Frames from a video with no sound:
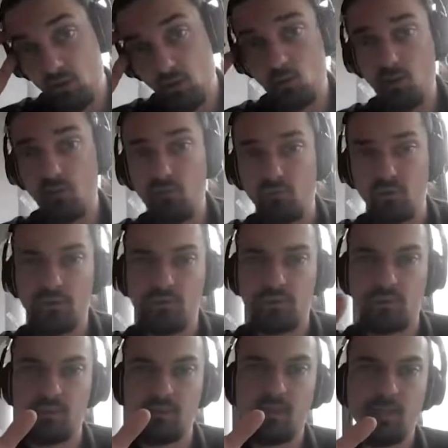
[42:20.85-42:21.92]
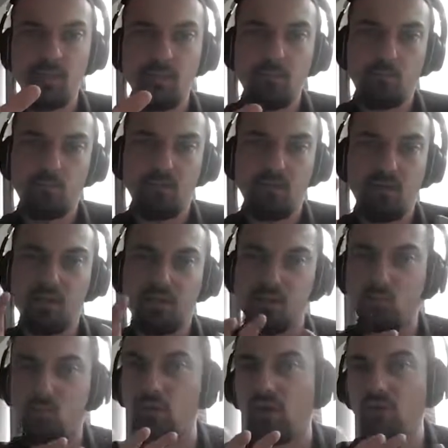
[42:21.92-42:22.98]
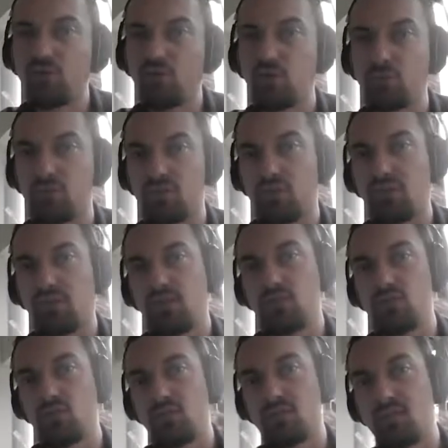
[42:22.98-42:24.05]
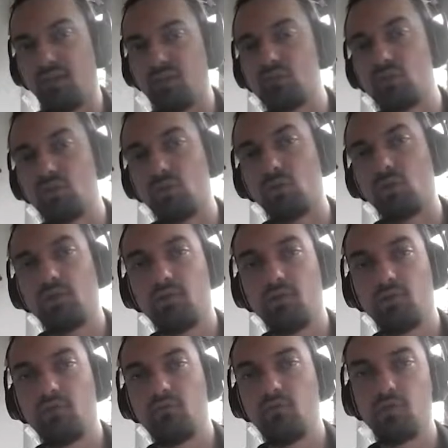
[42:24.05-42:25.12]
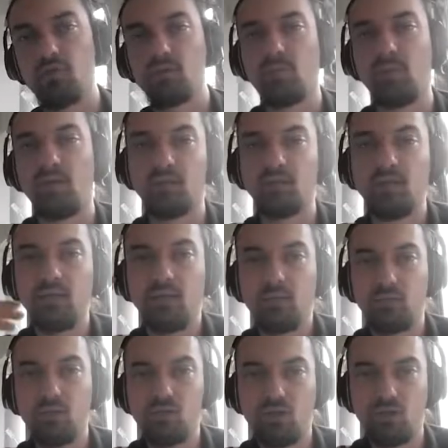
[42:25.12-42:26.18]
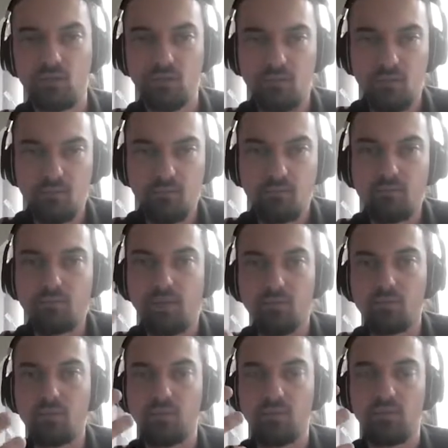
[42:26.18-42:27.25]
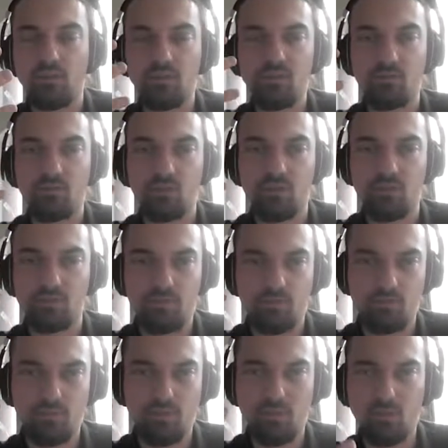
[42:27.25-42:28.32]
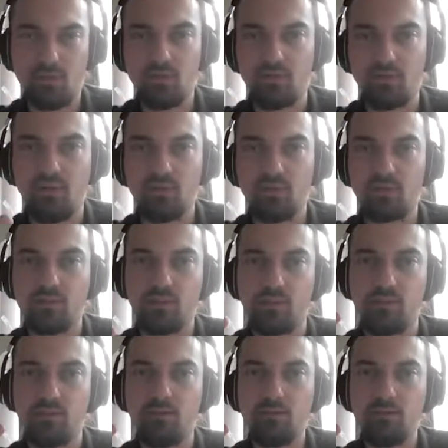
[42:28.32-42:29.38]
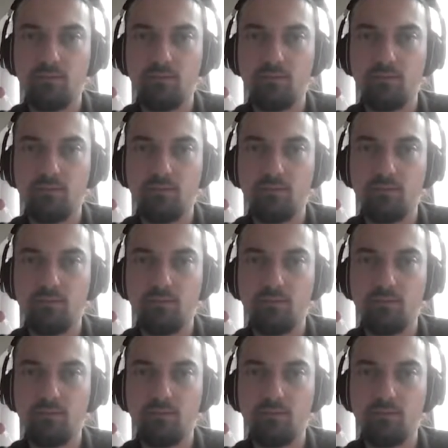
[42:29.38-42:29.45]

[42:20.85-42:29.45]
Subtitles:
Or, for instance, some graph representations I've shown in the first part, which are directly interpretable, where you can directly